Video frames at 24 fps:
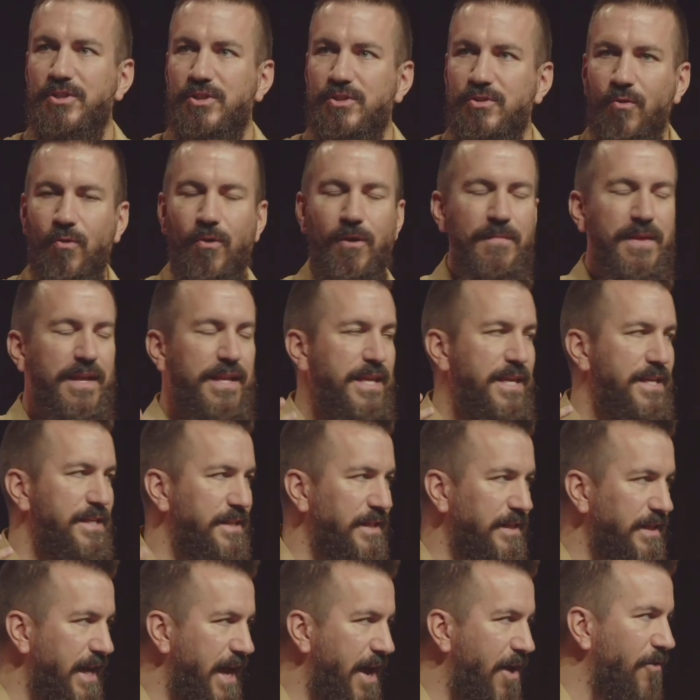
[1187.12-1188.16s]
storm that he
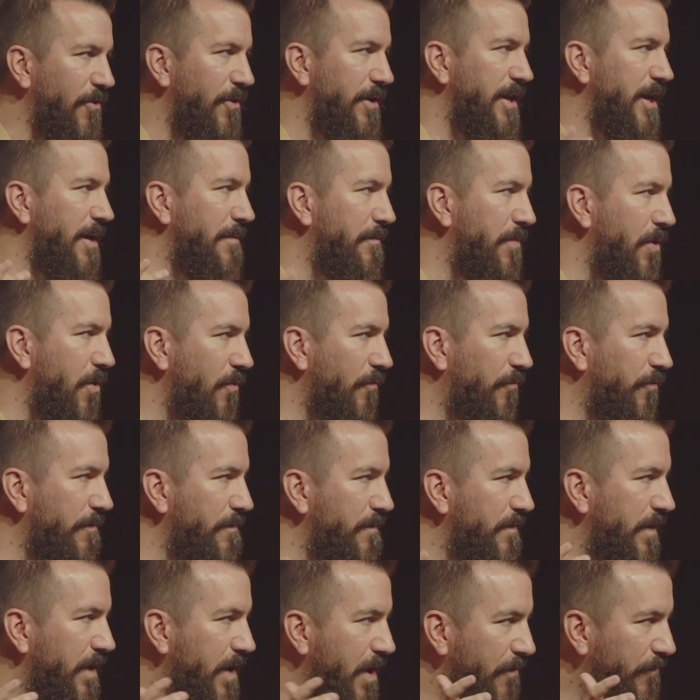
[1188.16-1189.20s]
has encountered in a boat
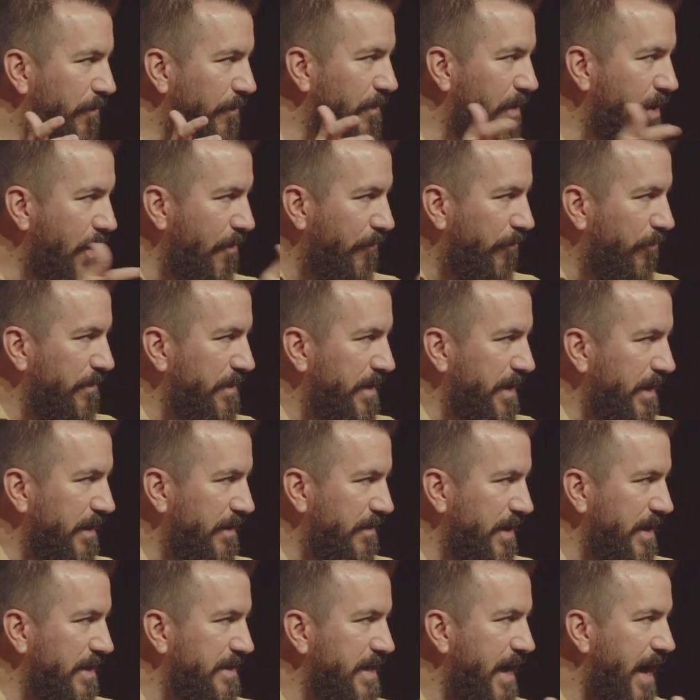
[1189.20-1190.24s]
from, from, from the,
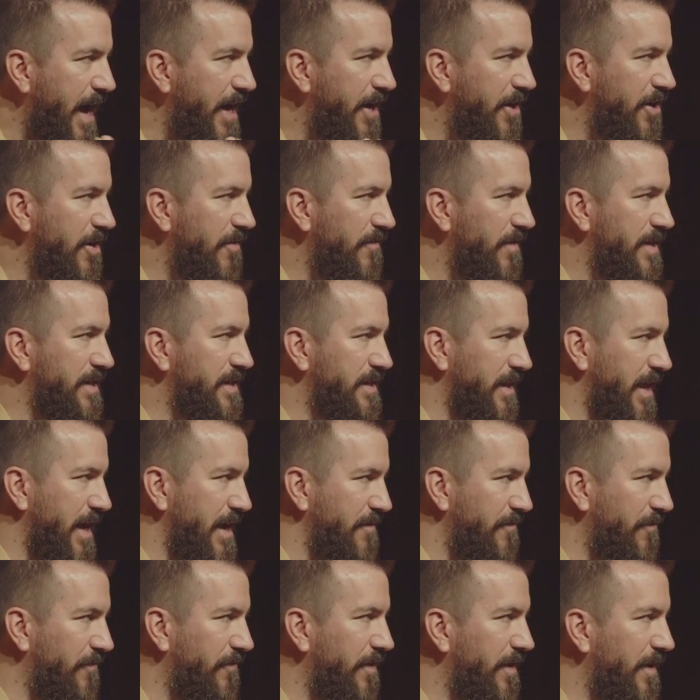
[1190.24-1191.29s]
the entirety of his
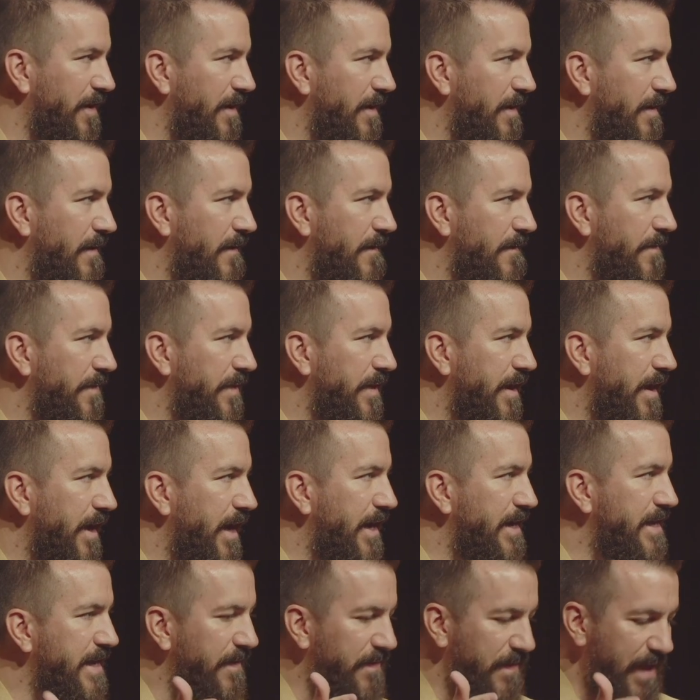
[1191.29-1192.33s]
life.
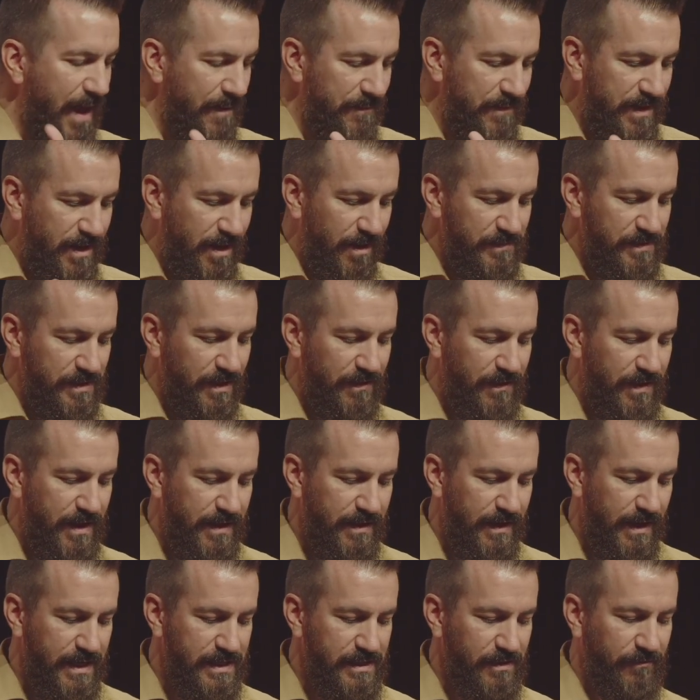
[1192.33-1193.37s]
And yet that becomes a
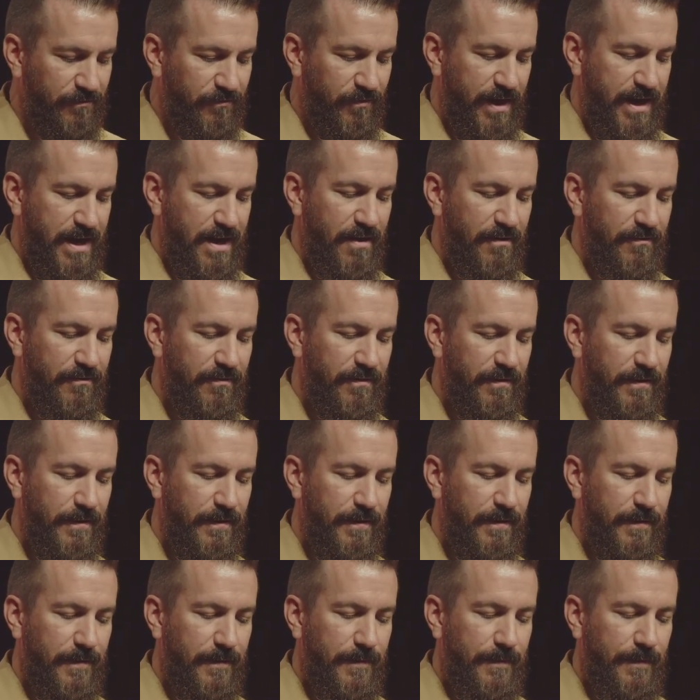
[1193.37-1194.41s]
thing that he's afraid of.
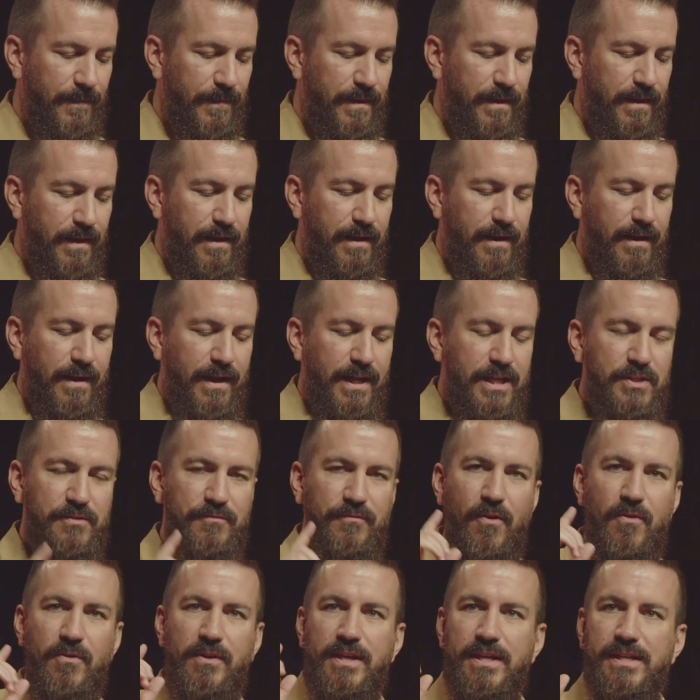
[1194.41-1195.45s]
His
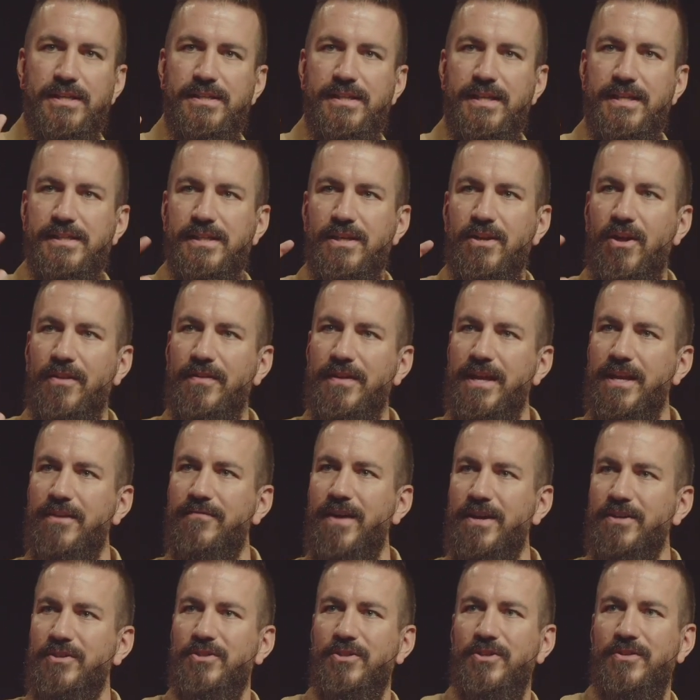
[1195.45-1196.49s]
focus isn't on the
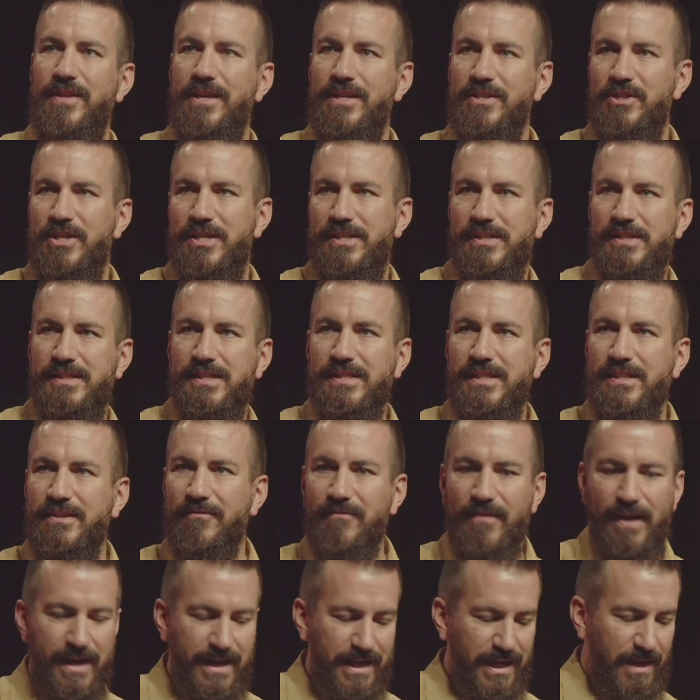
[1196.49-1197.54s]
adventure that Jesus is
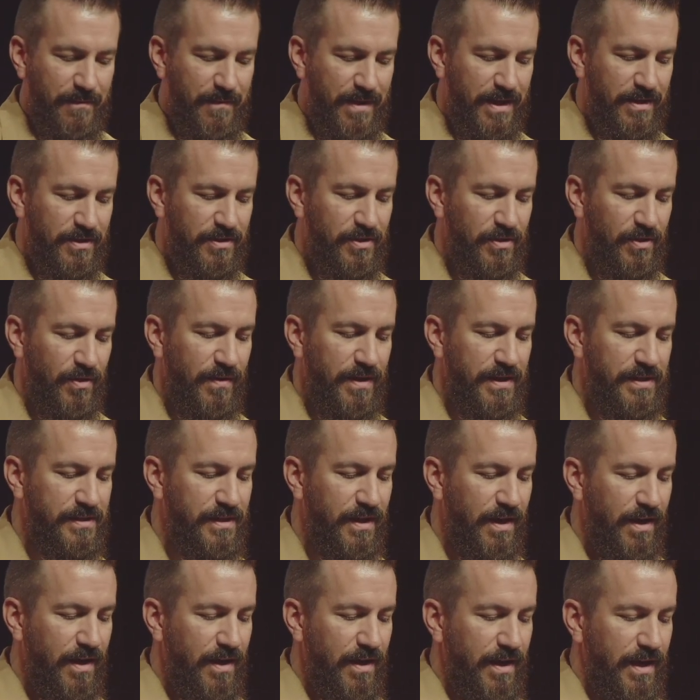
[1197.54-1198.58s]
inviting him into.
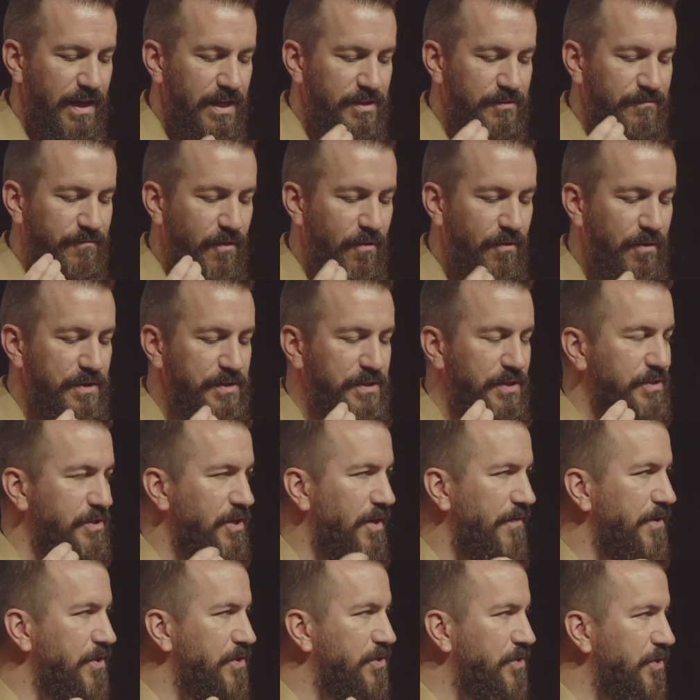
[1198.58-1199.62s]
His, his focus is
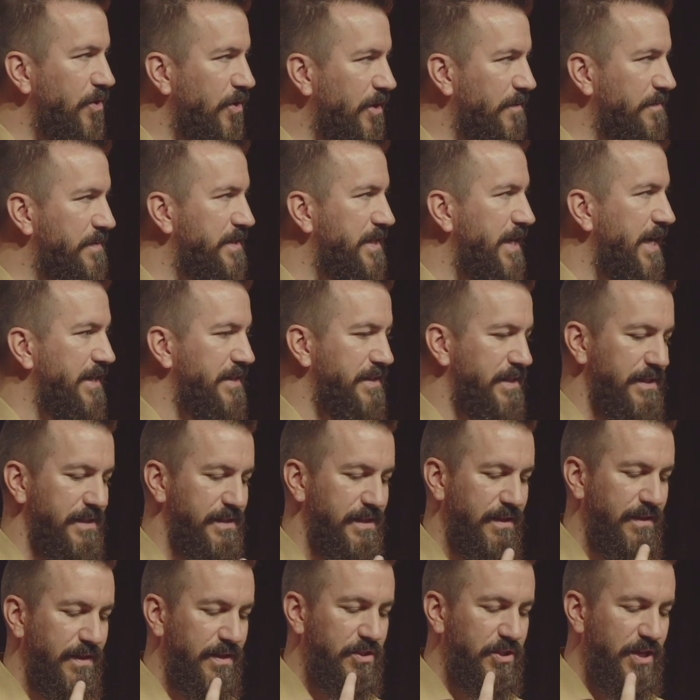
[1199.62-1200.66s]
on the
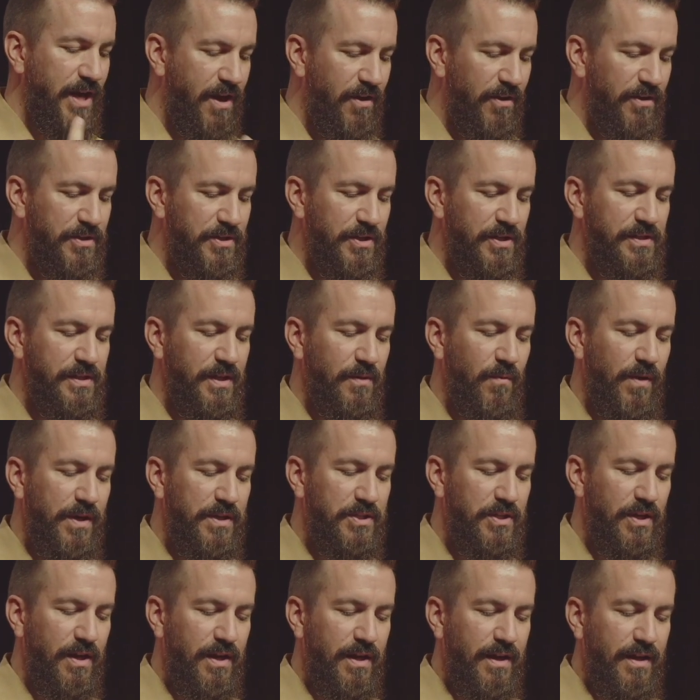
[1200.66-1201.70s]
circumstances and the challenges in
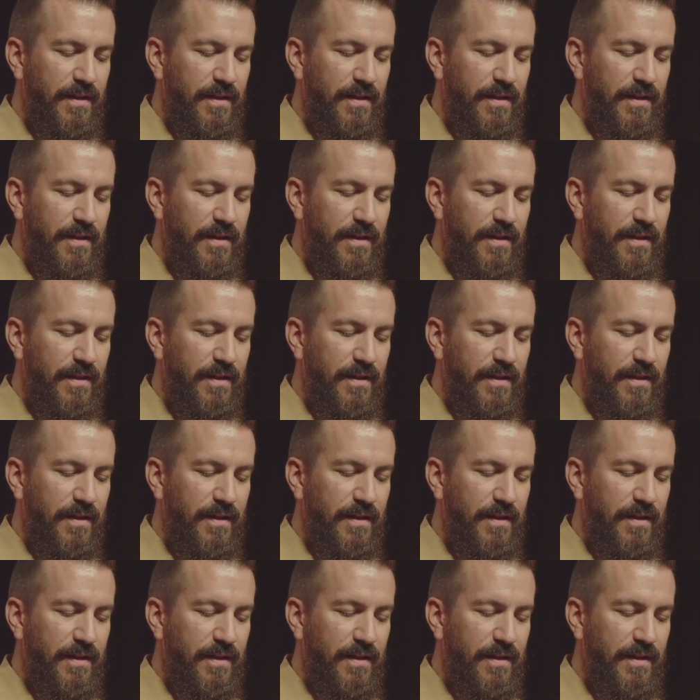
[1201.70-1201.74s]
which